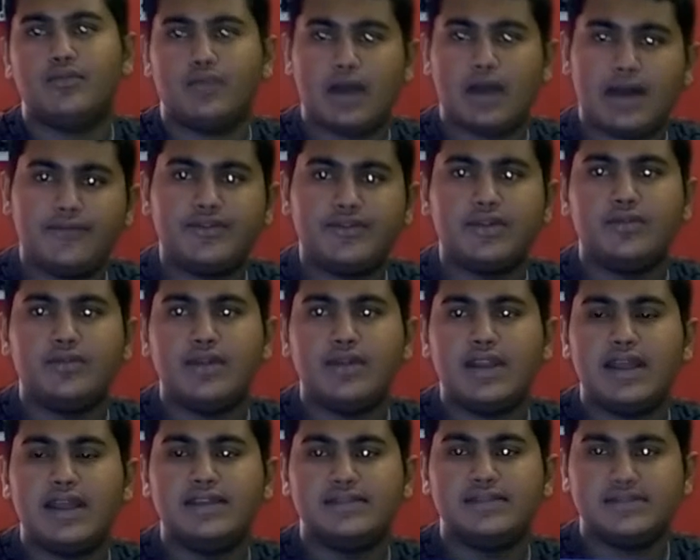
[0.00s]
after when
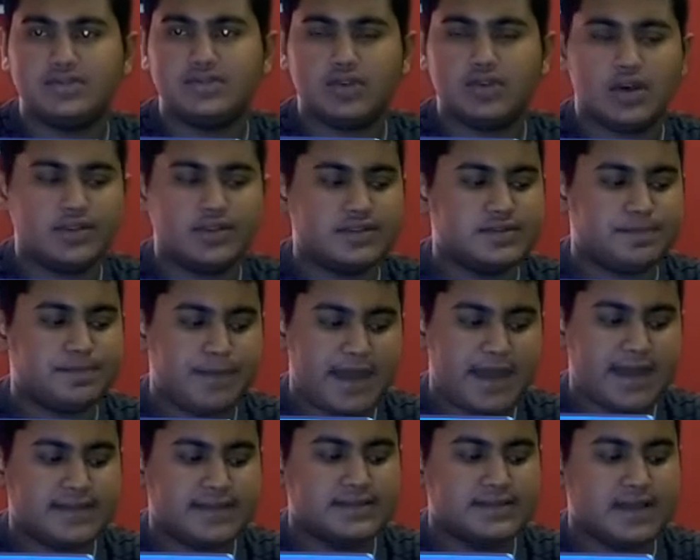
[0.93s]
I saw the
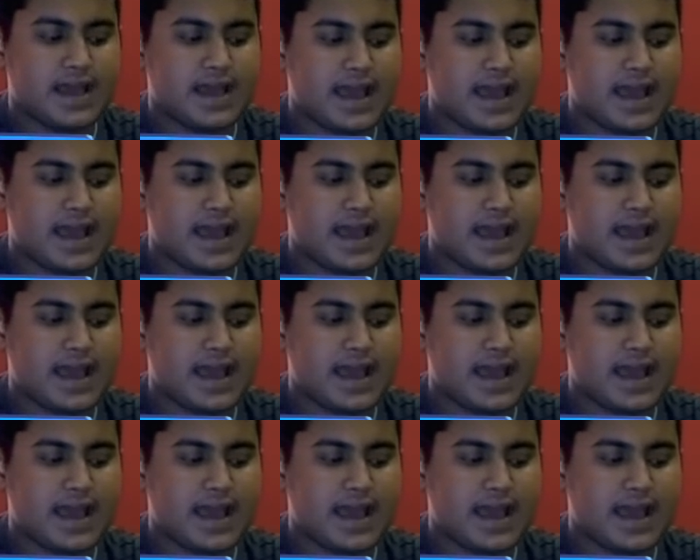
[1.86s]
specs,